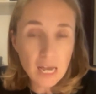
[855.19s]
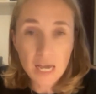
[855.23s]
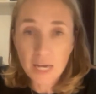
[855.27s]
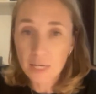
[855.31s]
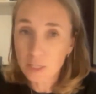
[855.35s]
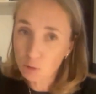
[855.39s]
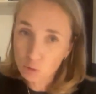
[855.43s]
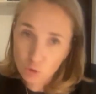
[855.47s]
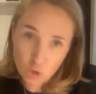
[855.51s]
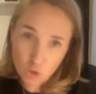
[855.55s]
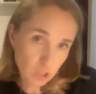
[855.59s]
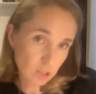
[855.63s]

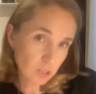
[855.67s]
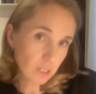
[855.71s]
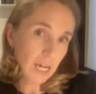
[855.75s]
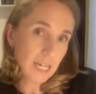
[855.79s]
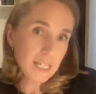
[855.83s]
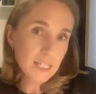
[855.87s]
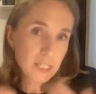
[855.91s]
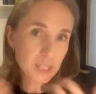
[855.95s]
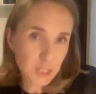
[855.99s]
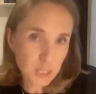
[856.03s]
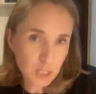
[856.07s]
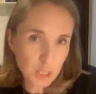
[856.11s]
you just
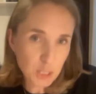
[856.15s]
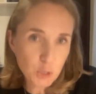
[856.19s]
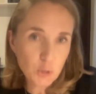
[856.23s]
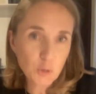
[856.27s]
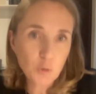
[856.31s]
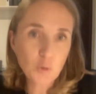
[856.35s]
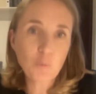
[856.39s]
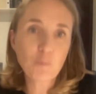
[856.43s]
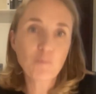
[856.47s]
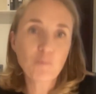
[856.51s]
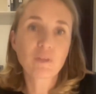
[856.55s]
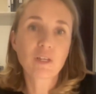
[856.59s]

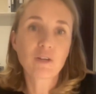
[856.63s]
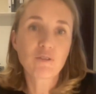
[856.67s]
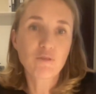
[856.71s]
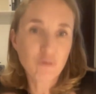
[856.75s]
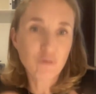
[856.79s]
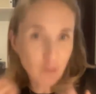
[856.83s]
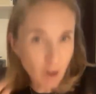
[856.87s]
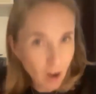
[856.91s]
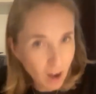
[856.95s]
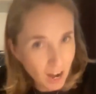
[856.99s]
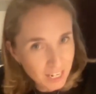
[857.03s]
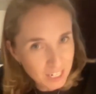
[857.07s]
continue
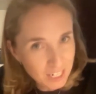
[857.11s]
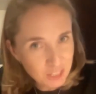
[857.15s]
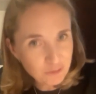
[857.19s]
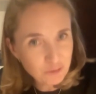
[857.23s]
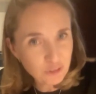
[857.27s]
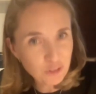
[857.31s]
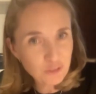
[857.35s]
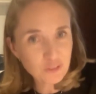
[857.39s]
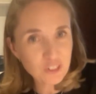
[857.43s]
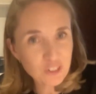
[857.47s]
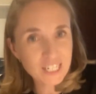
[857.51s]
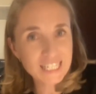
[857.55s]
filing
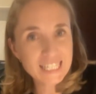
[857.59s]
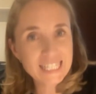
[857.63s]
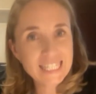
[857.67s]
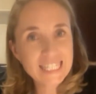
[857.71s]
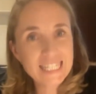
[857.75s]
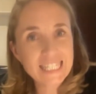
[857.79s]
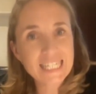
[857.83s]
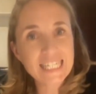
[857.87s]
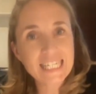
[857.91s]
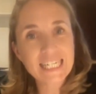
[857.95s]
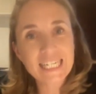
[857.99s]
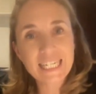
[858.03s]
for
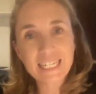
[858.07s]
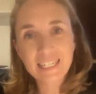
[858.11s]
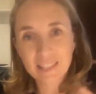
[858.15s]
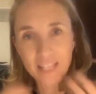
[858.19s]
VAT,